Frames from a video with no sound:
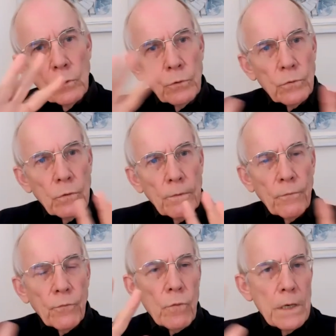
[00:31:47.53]
sort of
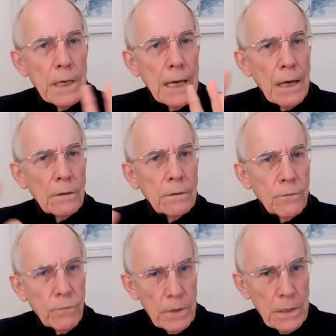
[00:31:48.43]
three
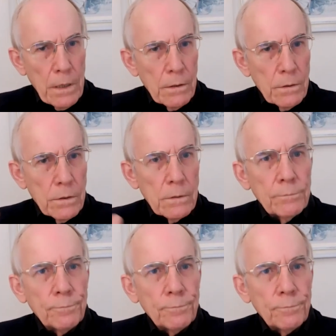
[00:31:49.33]
years,